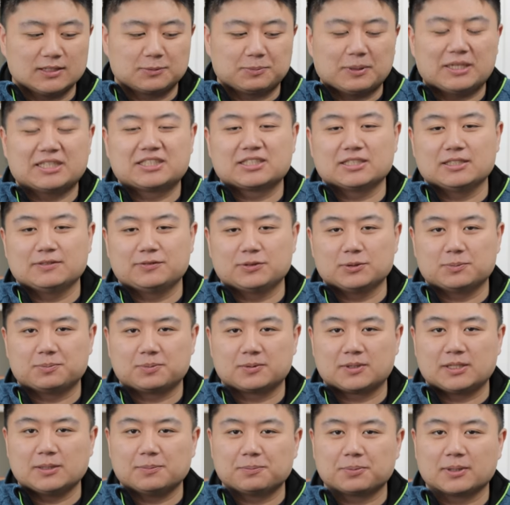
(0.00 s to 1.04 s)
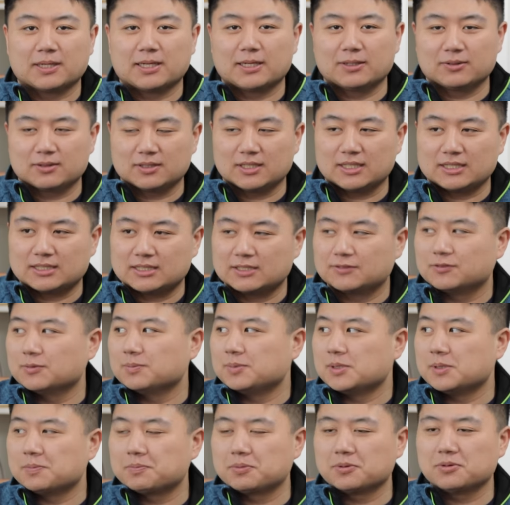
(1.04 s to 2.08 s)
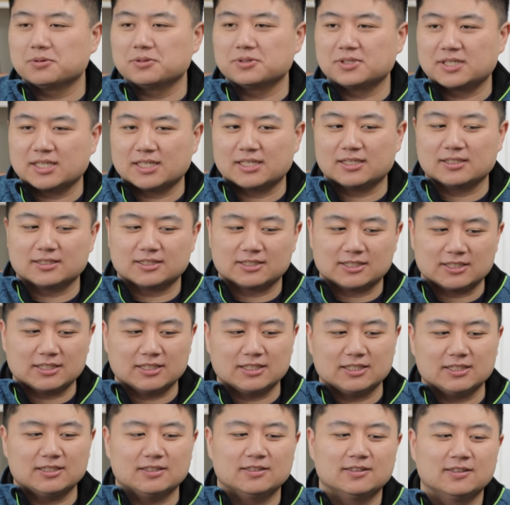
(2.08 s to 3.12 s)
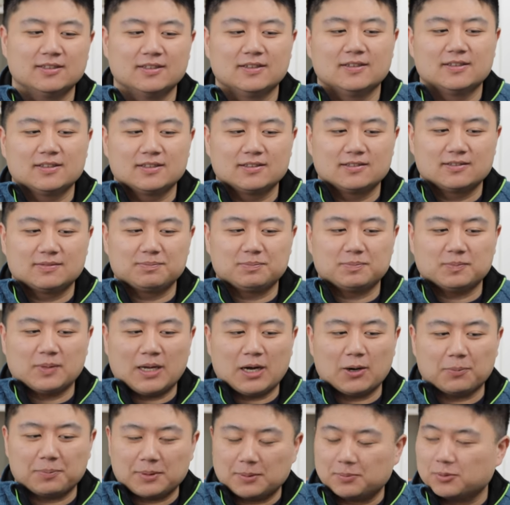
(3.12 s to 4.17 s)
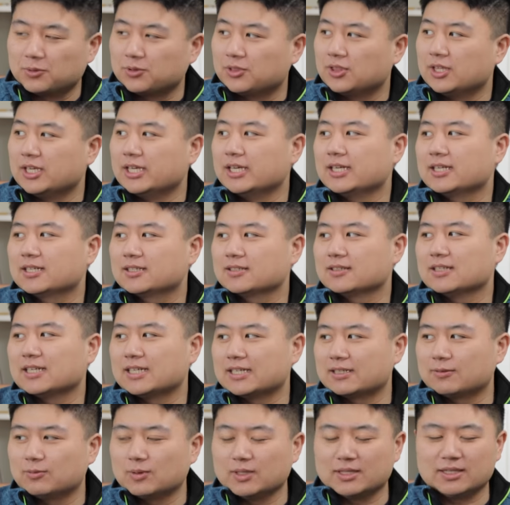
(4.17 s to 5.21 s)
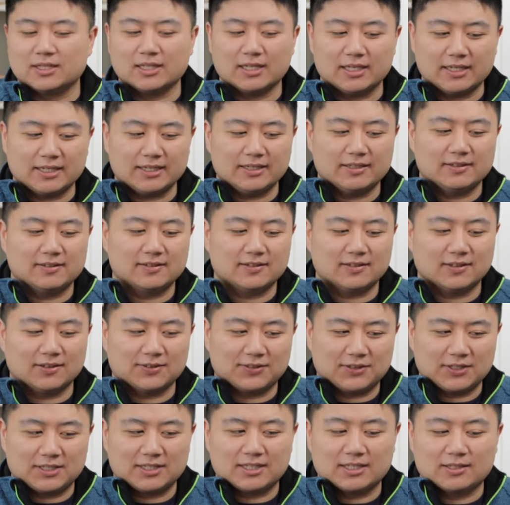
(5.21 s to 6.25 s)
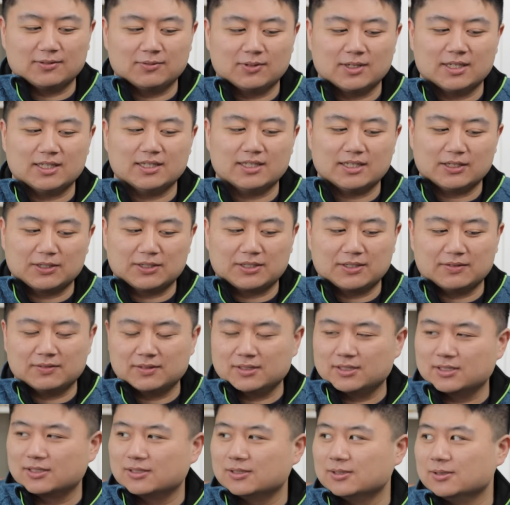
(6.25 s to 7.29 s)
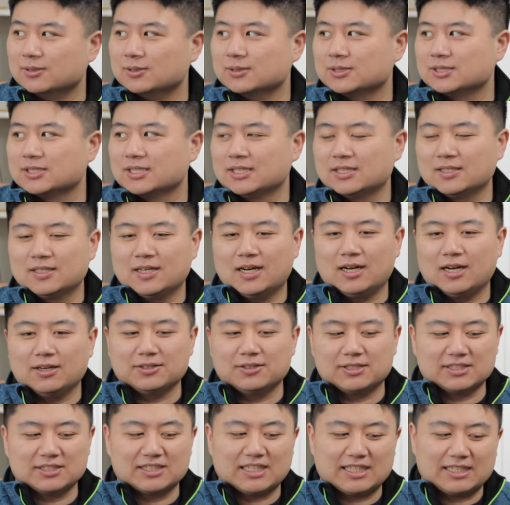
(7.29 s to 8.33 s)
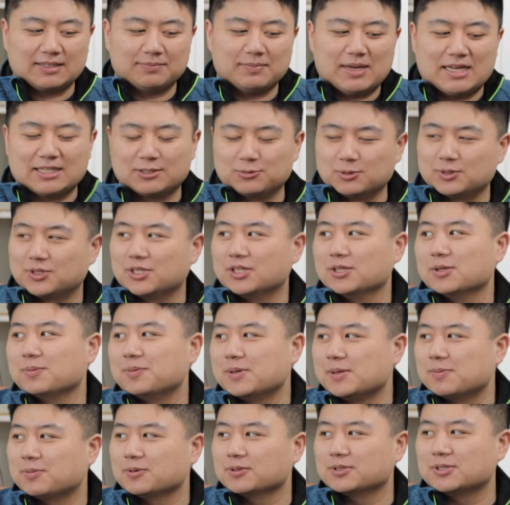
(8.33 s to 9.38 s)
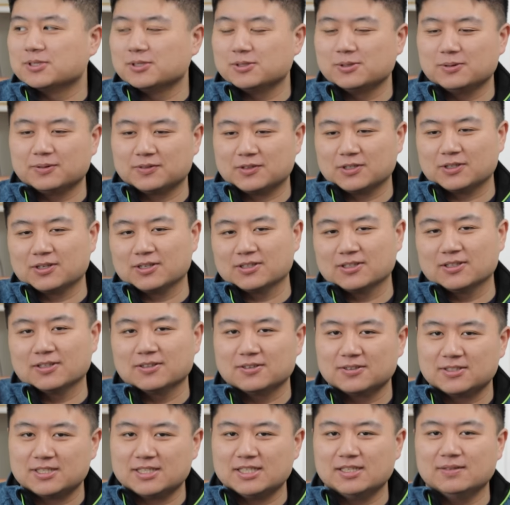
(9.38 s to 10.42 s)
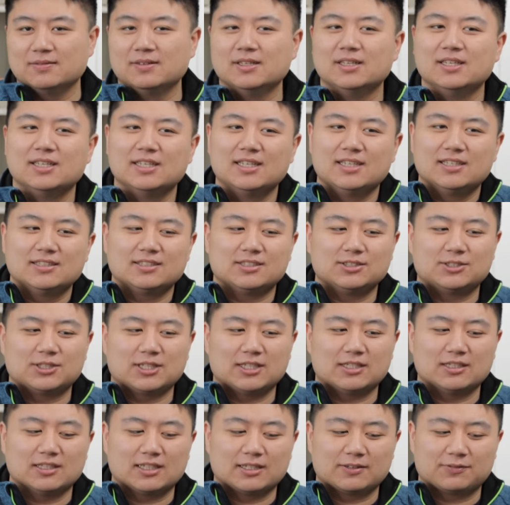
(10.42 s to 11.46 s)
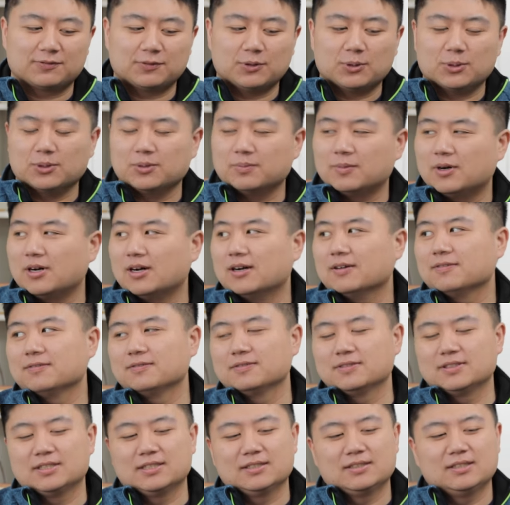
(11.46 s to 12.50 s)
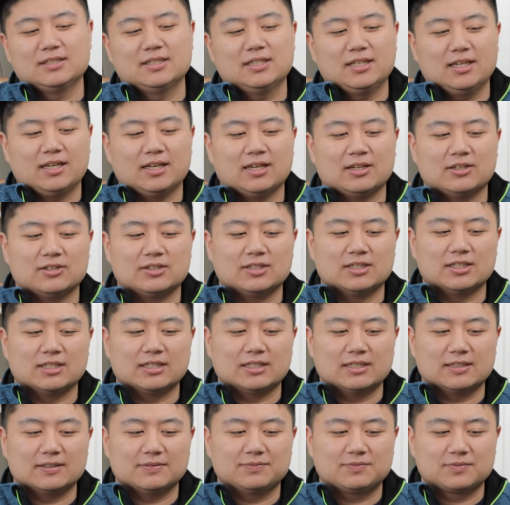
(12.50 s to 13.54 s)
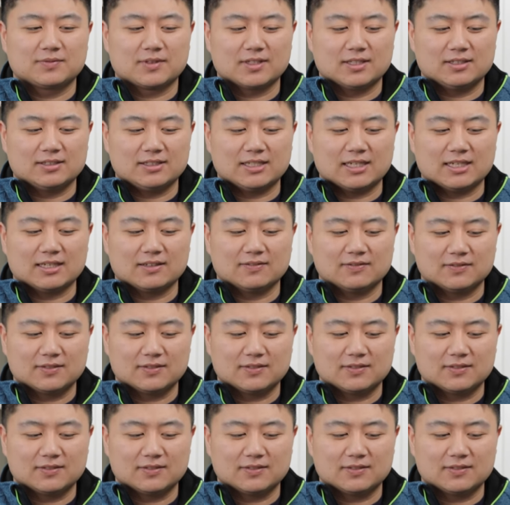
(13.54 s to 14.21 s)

Especially if you keep playing with like different people, you gotta see how people think, like what they are thinking when they're giving the clues. Yeah, yeah. How you can like mess with other people too if they're on the other team. Yeah. To try to like throw them off. Mm-hmm. And uh, yeah.